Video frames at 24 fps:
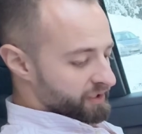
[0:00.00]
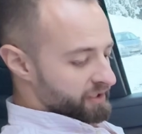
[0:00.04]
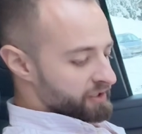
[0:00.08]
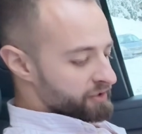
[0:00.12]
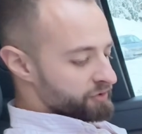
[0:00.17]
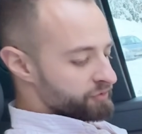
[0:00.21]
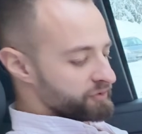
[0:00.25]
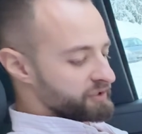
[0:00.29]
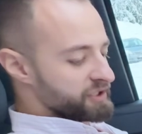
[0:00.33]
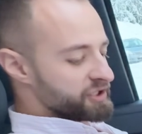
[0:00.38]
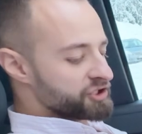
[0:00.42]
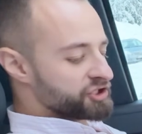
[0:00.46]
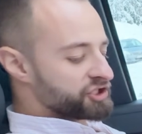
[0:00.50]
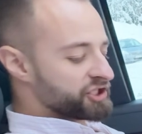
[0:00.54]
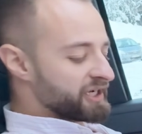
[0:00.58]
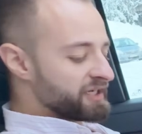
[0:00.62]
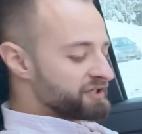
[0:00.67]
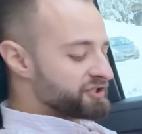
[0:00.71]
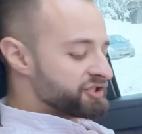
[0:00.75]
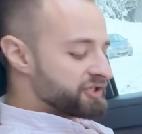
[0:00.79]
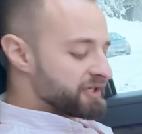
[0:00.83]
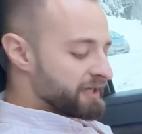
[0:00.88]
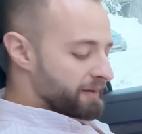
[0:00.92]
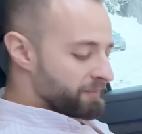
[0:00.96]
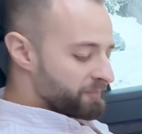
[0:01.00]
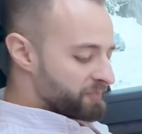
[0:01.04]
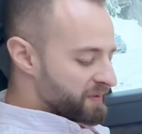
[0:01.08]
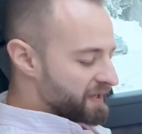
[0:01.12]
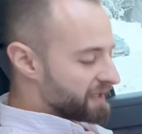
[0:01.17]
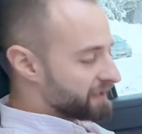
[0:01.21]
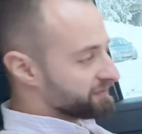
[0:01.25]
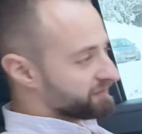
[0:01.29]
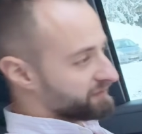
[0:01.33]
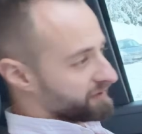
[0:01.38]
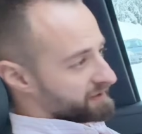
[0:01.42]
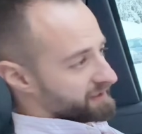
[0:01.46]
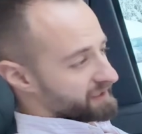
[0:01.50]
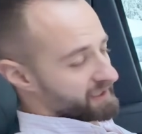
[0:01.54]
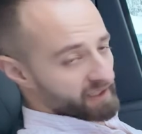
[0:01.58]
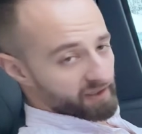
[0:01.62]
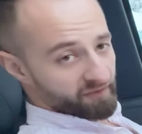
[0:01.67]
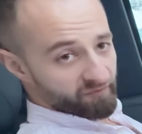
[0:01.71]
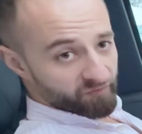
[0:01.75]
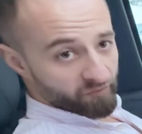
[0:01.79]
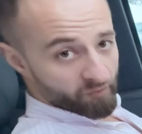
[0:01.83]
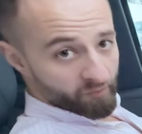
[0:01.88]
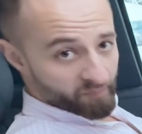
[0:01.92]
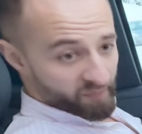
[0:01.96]
You can change the ambiental light
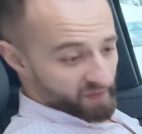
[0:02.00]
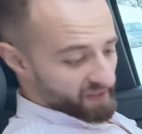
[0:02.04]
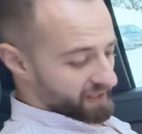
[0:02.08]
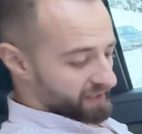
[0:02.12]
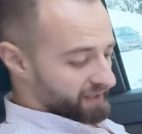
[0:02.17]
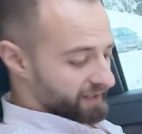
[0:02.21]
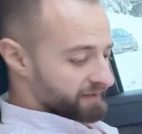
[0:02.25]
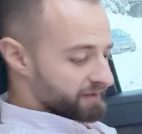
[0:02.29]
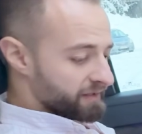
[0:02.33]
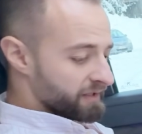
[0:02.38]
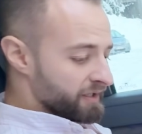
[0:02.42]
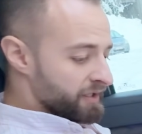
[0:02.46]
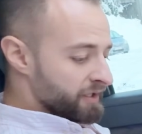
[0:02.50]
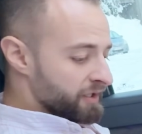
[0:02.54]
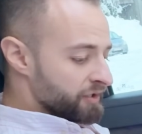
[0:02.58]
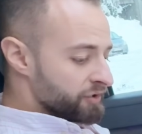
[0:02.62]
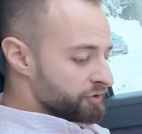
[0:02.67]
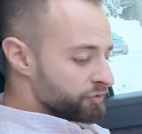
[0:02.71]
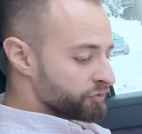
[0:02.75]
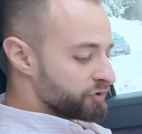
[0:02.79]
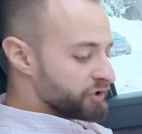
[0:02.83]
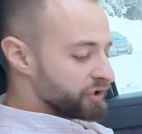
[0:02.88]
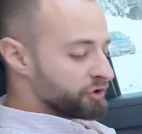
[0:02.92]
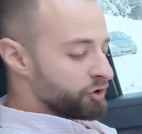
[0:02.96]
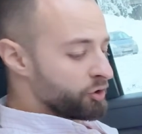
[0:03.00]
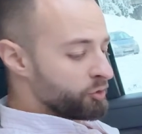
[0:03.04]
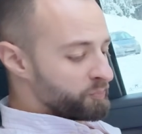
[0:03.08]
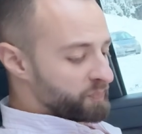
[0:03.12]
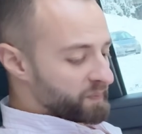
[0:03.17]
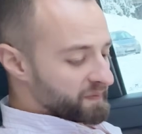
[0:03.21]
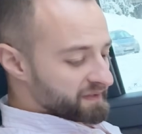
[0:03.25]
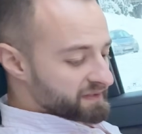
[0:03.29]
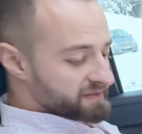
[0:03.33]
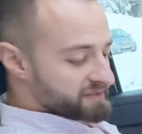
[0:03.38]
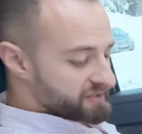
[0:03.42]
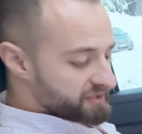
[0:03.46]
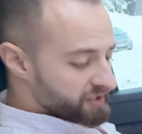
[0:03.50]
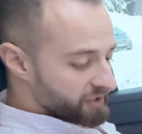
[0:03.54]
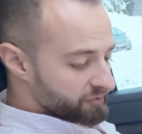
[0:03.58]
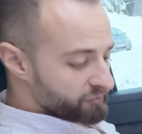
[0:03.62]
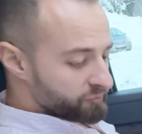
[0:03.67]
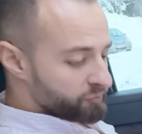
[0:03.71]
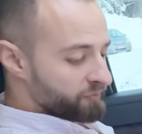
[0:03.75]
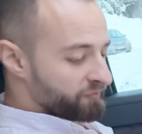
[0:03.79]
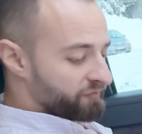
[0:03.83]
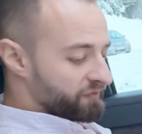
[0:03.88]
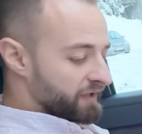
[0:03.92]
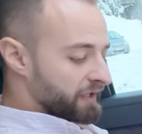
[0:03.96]
from behind. You can open the
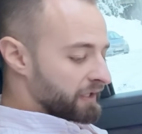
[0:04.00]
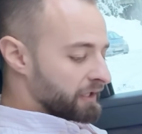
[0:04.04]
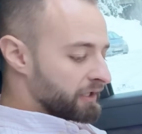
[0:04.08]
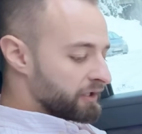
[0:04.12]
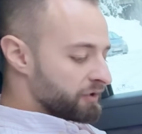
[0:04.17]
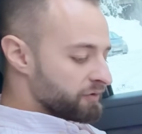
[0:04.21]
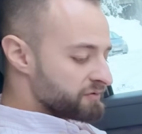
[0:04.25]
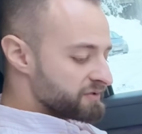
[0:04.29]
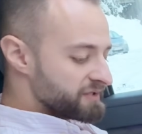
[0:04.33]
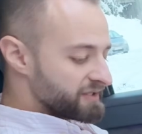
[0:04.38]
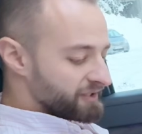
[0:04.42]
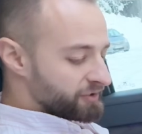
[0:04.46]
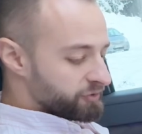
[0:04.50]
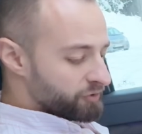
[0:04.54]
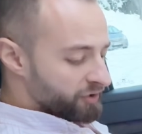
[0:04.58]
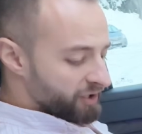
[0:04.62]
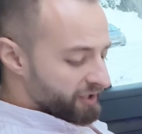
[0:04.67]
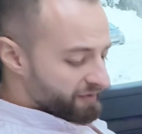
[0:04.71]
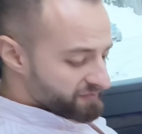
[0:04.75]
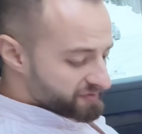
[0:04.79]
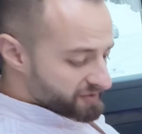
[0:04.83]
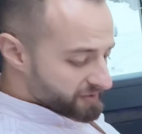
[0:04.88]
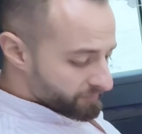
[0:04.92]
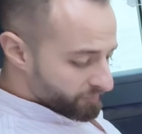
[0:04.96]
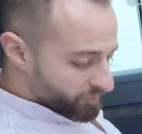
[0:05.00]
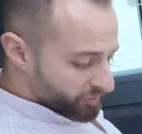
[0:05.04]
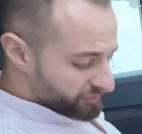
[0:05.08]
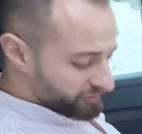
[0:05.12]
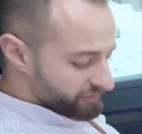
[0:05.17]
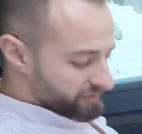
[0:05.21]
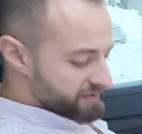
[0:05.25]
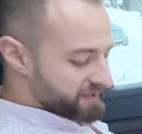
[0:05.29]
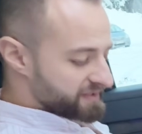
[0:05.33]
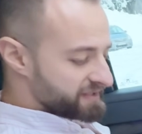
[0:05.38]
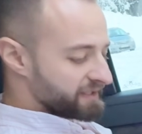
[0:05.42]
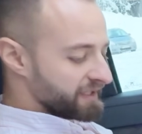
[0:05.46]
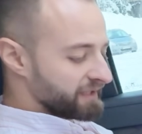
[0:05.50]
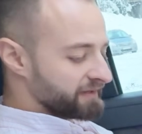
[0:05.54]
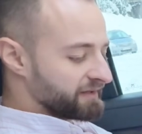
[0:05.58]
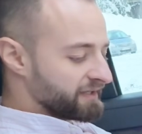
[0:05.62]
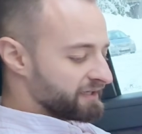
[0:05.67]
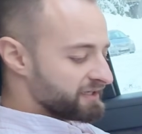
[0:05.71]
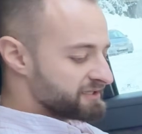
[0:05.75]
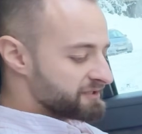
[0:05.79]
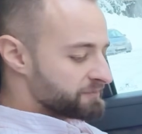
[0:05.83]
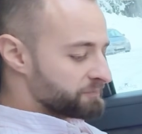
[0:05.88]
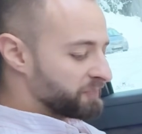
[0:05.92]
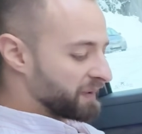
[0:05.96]
sunroof and close it. You have some other
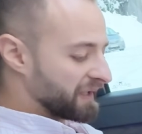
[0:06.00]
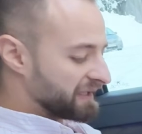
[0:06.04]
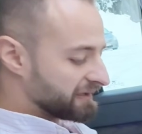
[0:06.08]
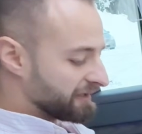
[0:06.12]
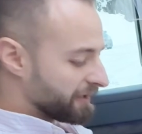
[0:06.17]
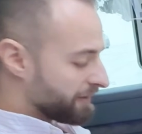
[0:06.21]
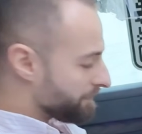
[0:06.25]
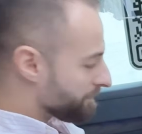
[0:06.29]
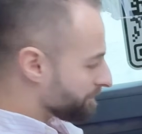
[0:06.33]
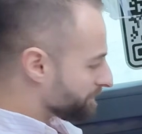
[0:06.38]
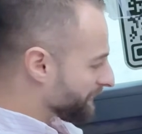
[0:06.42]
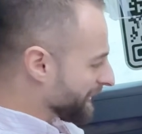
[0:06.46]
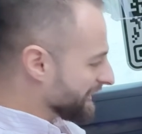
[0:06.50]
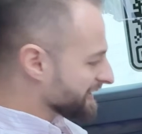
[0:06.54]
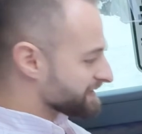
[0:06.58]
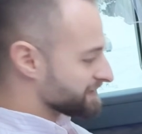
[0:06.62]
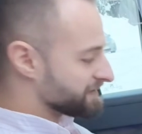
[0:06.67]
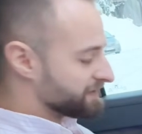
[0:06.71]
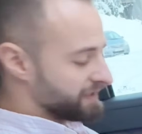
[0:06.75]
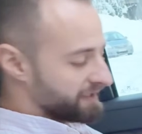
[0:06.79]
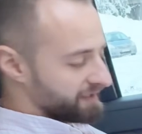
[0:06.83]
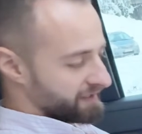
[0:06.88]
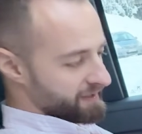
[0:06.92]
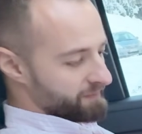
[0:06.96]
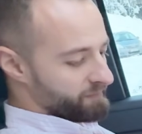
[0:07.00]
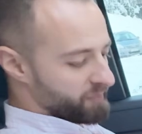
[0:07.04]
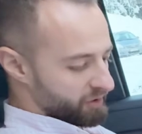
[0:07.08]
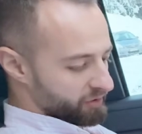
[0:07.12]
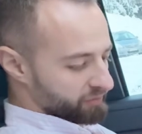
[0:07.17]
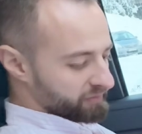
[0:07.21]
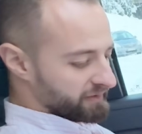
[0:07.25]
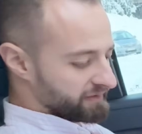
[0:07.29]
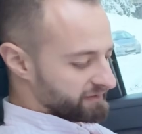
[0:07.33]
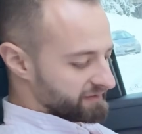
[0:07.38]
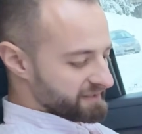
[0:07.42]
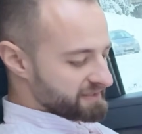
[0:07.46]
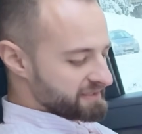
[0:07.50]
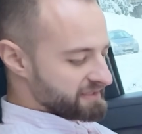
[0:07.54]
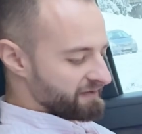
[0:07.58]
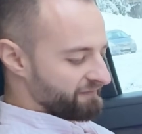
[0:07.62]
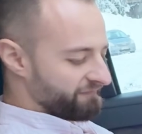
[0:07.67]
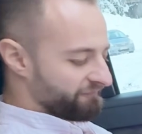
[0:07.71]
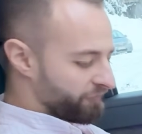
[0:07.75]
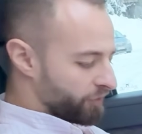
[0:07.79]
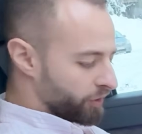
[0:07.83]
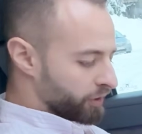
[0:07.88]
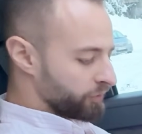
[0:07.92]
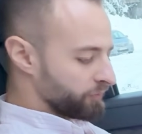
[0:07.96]
settings, but the best thing about it is the
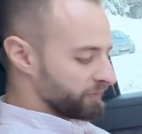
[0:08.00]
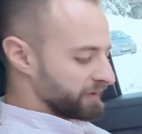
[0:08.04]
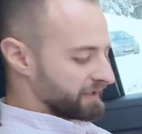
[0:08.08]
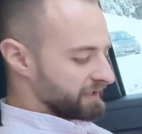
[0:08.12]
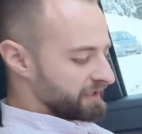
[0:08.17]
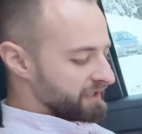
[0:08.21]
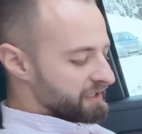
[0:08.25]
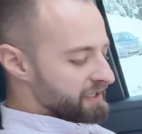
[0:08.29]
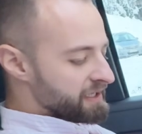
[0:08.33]
following.